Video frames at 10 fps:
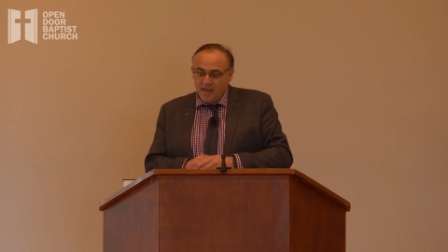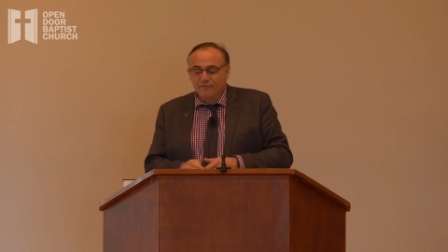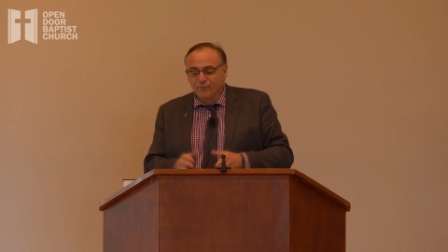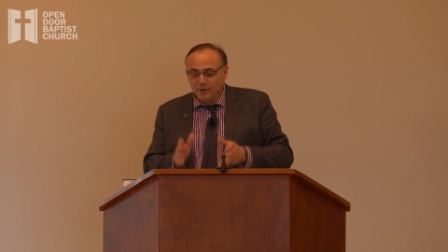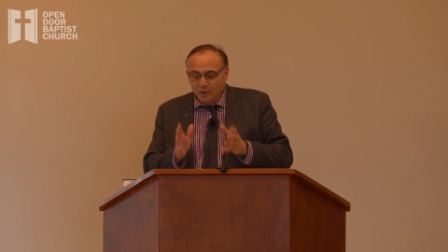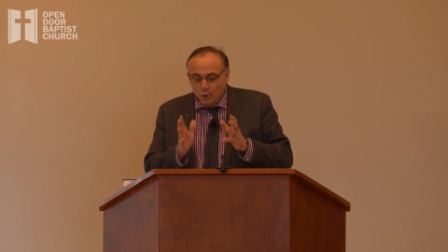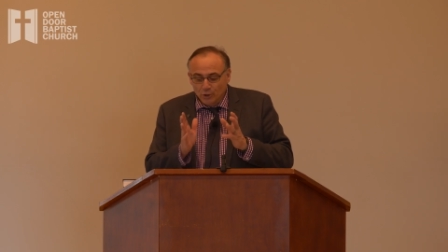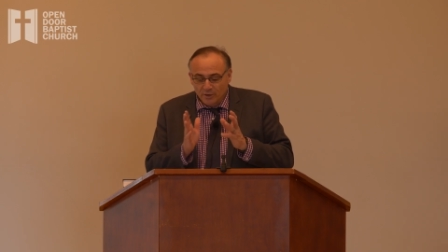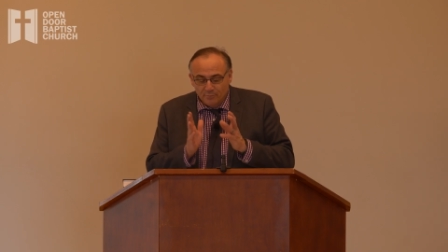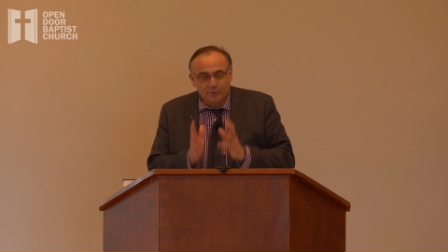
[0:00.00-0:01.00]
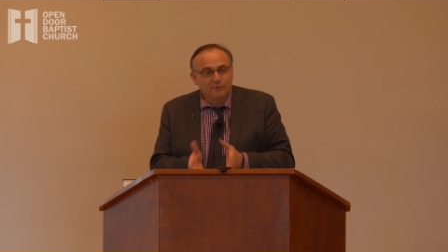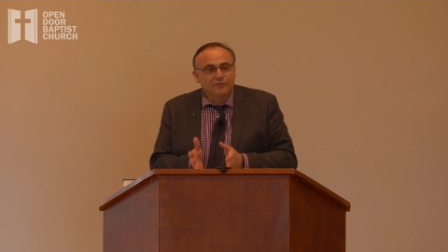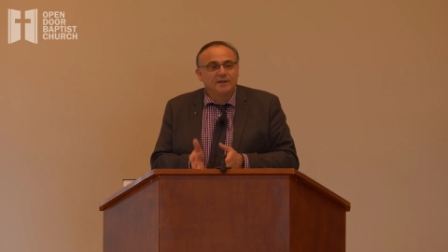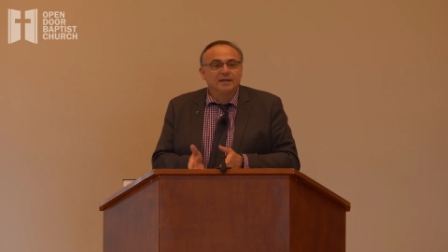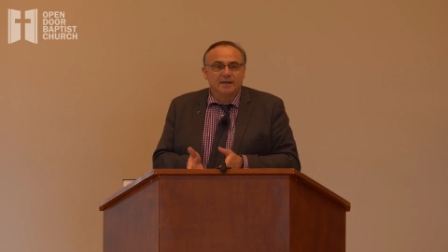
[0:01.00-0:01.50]
every good and
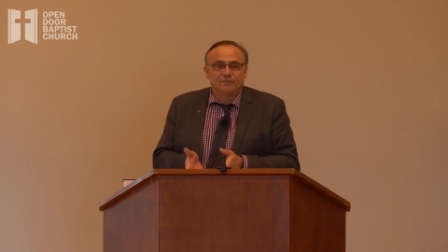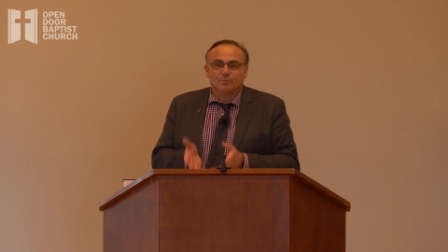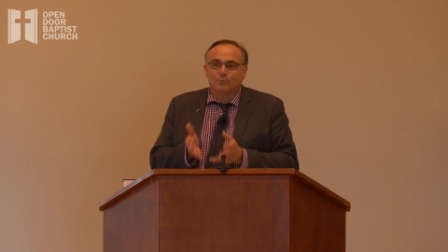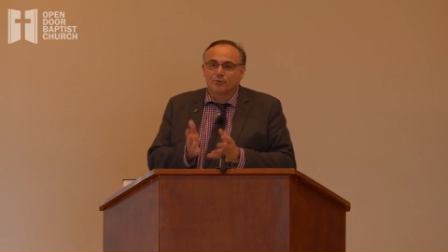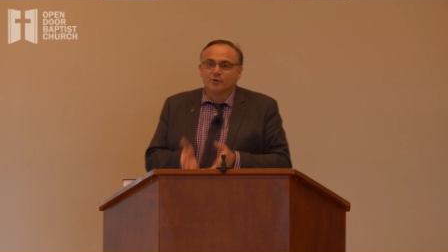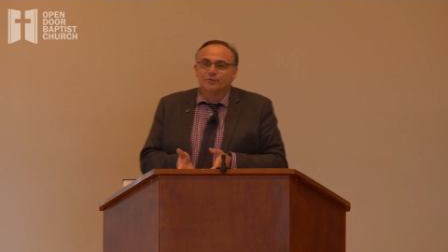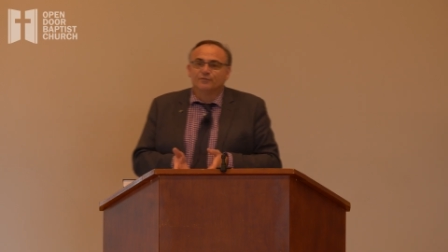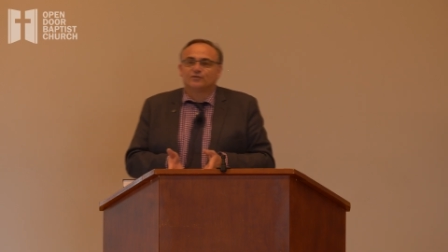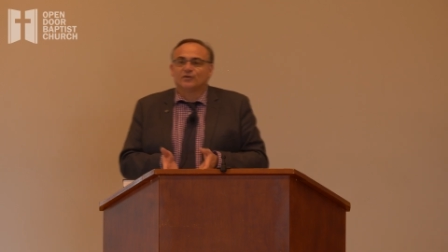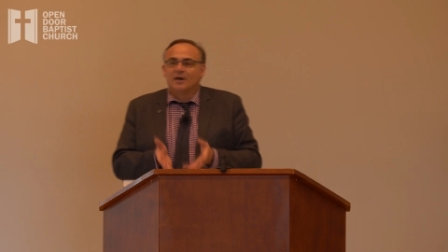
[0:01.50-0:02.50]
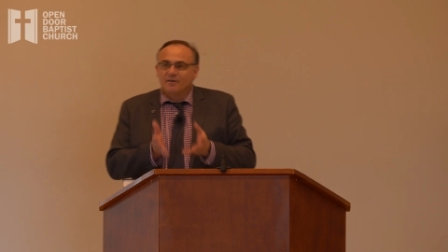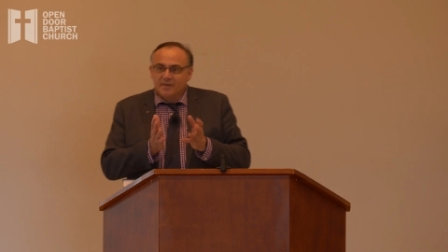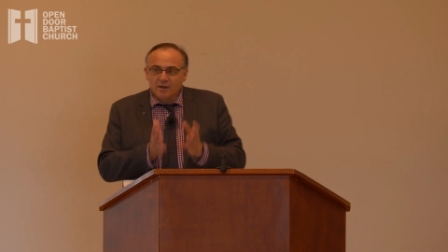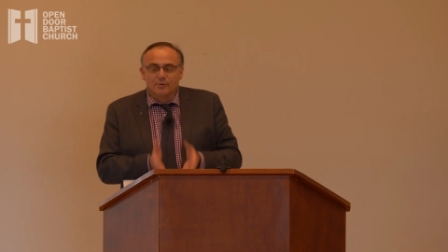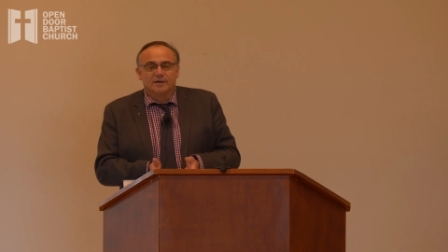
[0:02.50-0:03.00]
perfect gift proves
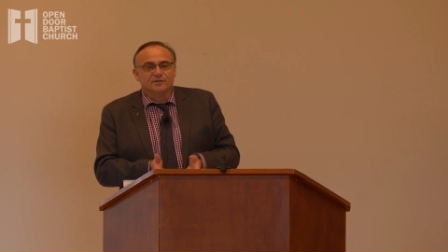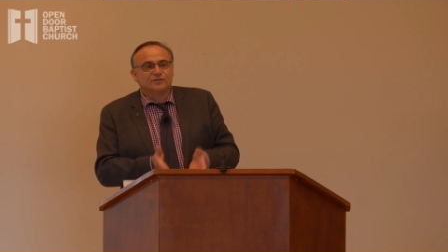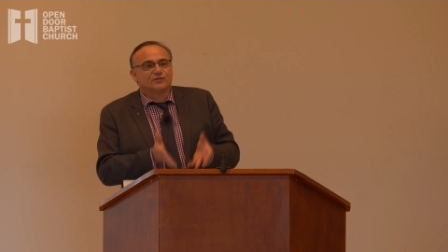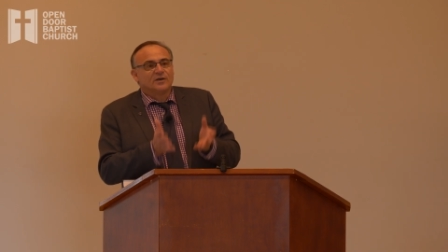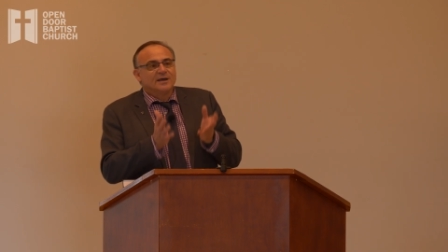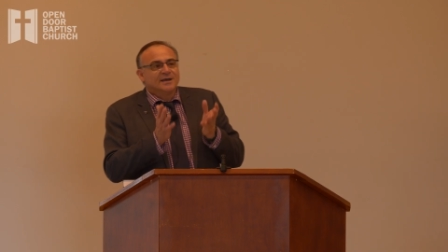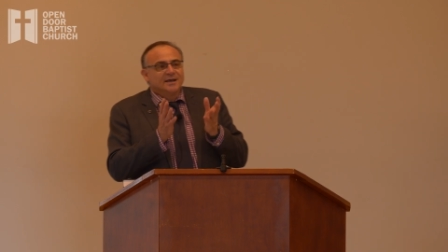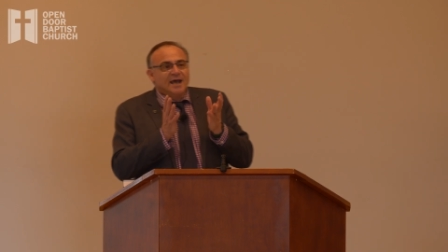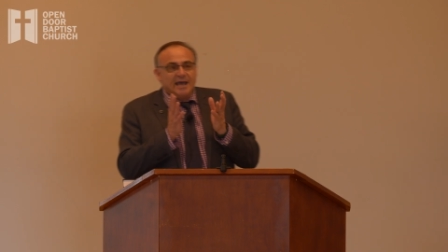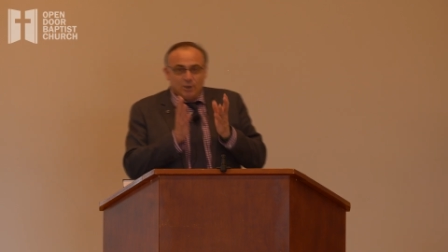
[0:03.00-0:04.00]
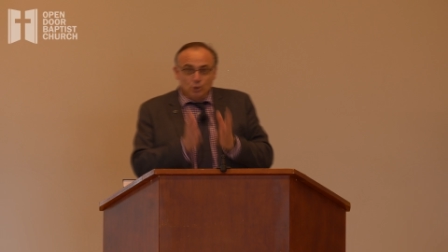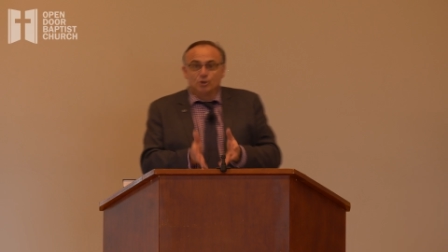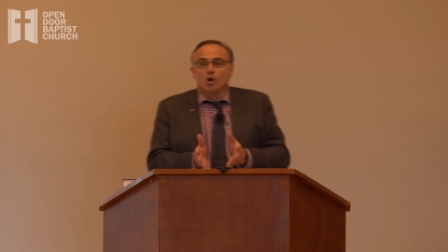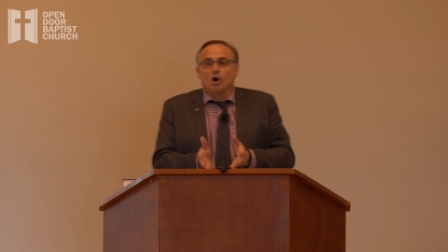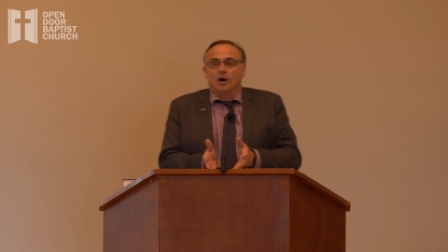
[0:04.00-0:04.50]
there is a
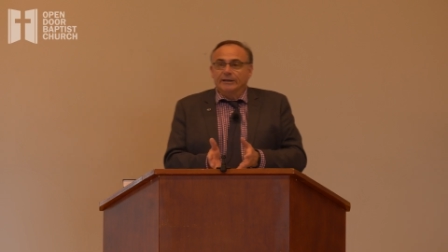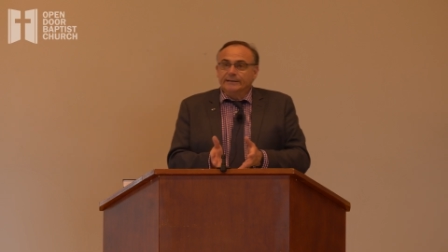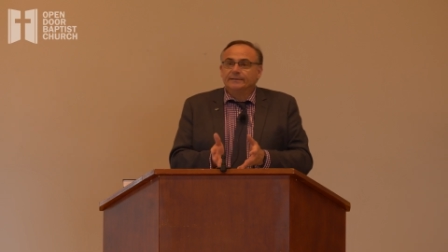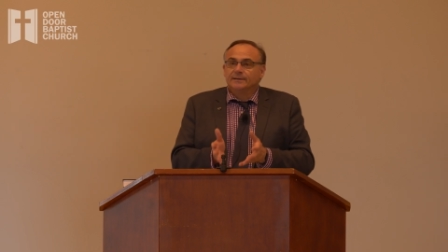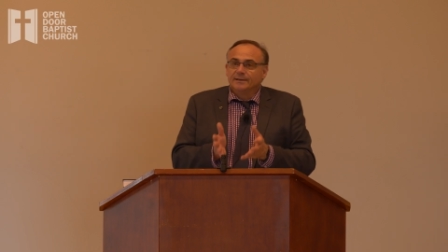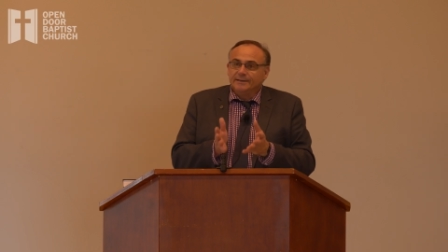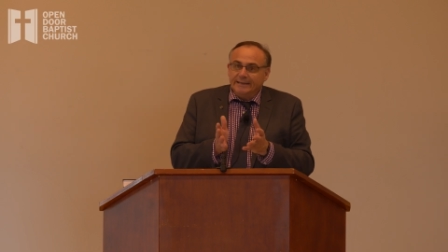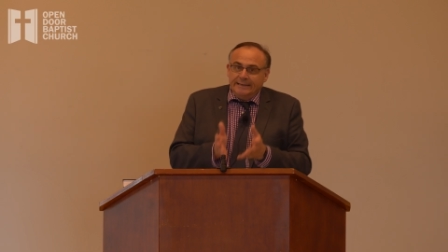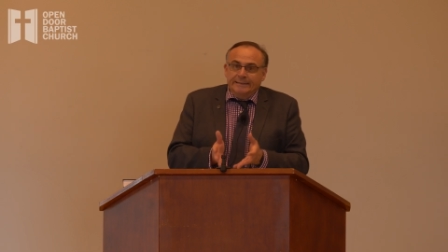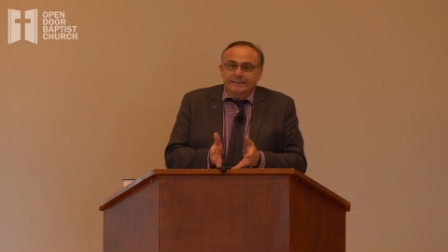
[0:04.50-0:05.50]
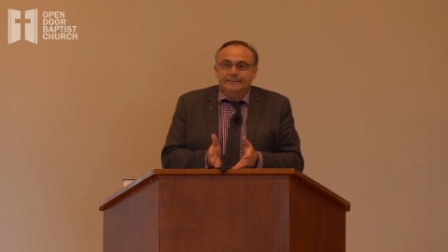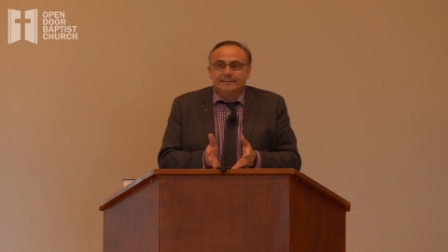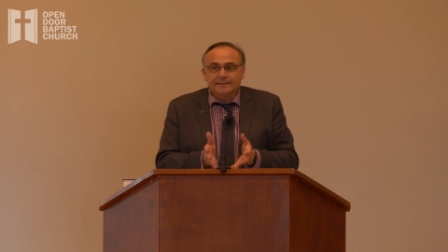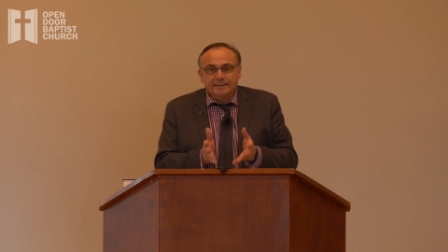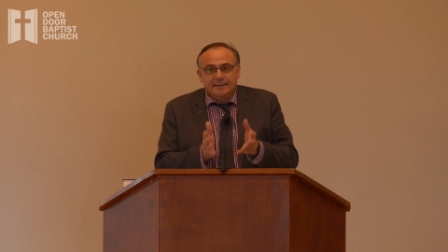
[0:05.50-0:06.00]
good God in
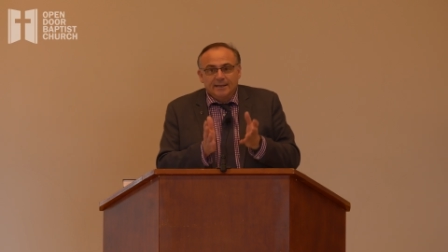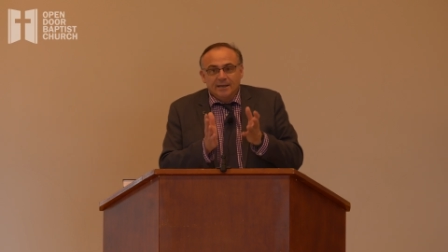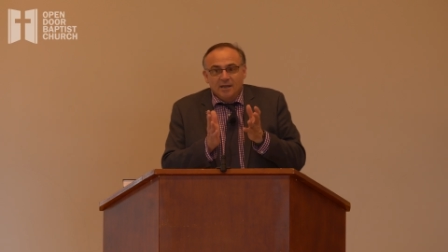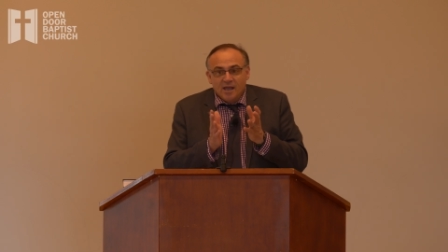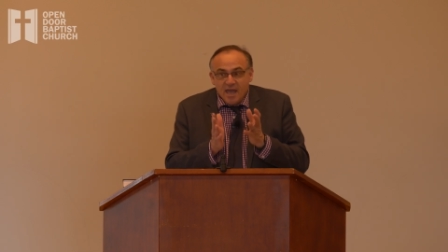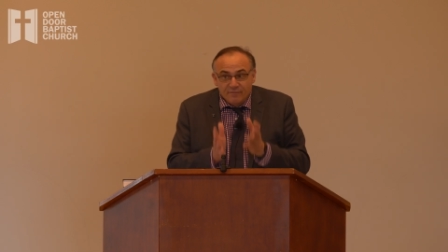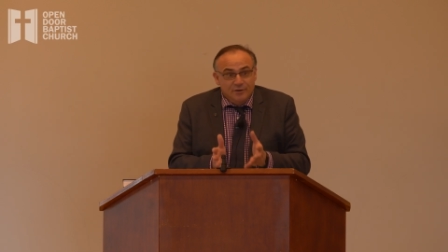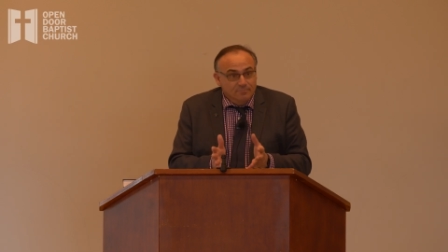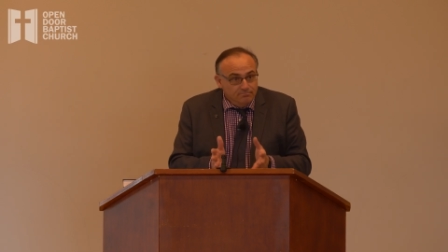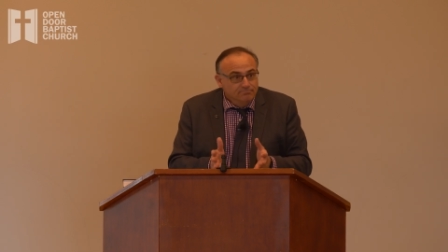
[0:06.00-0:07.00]
heaven.